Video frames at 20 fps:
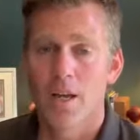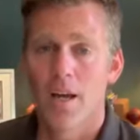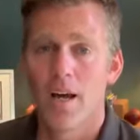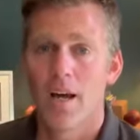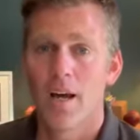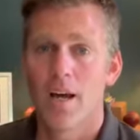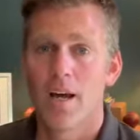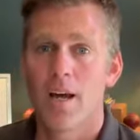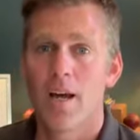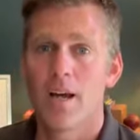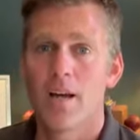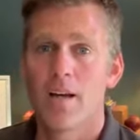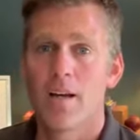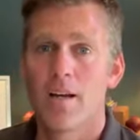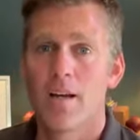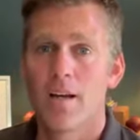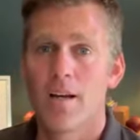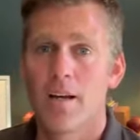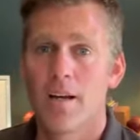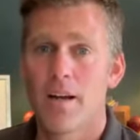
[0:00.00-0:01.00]

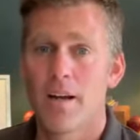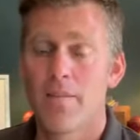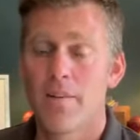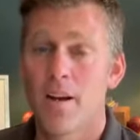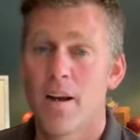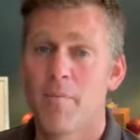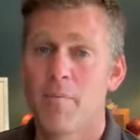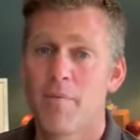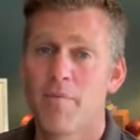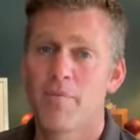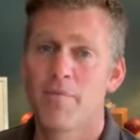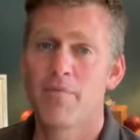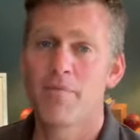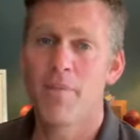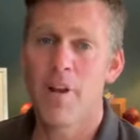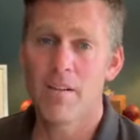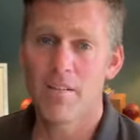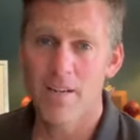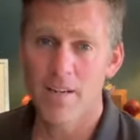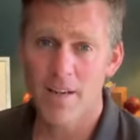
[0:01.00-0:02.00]
Uh, I've, I've, been
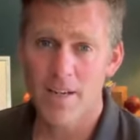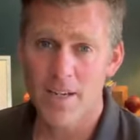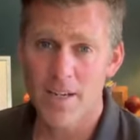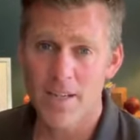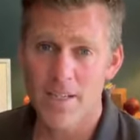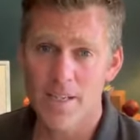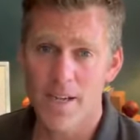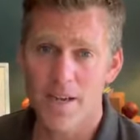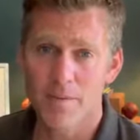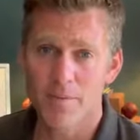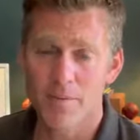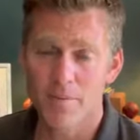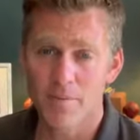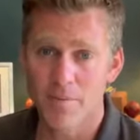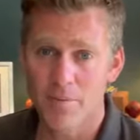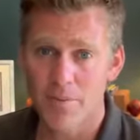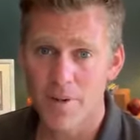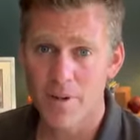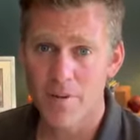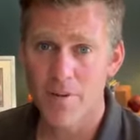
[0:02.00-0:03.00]
very lucky to have
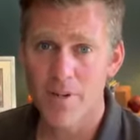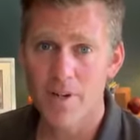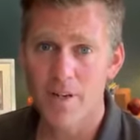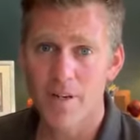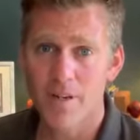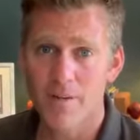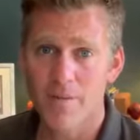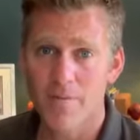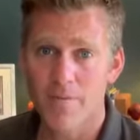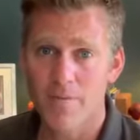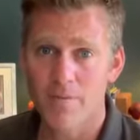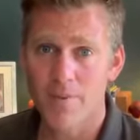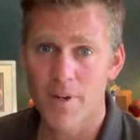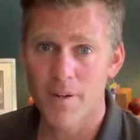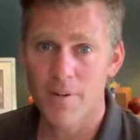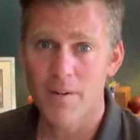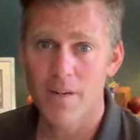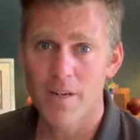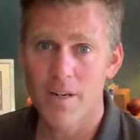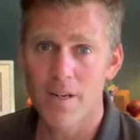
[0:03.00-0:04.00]
some very,
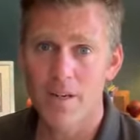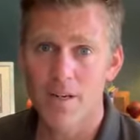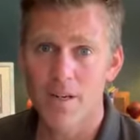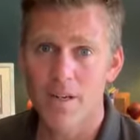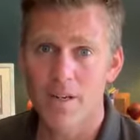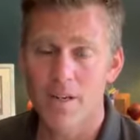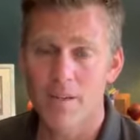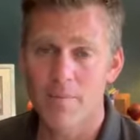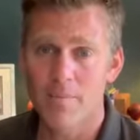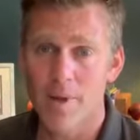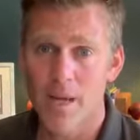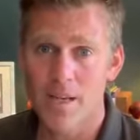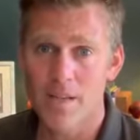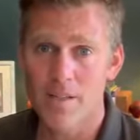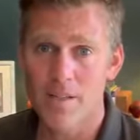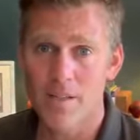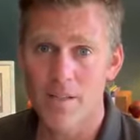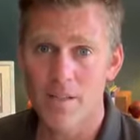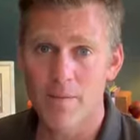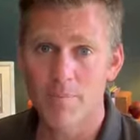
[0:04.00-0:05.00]
very
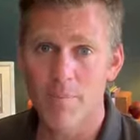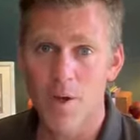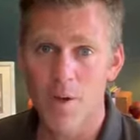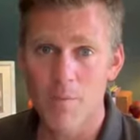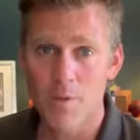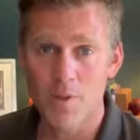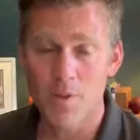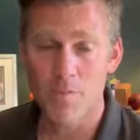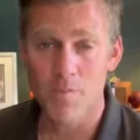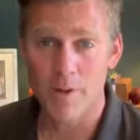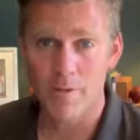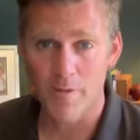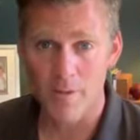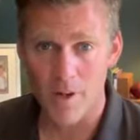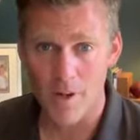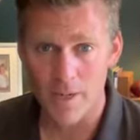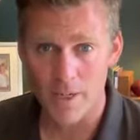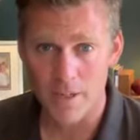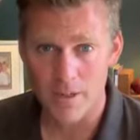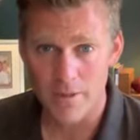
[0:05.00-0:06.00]
amazing moments in my
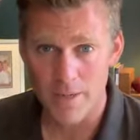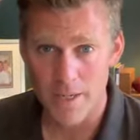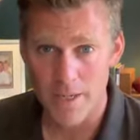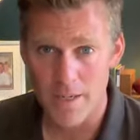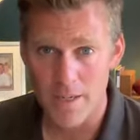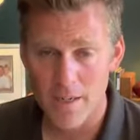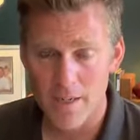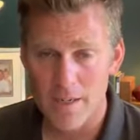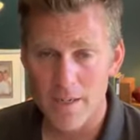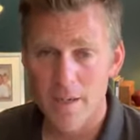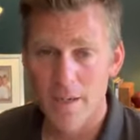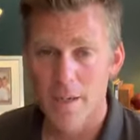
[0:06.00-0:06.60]
flying career,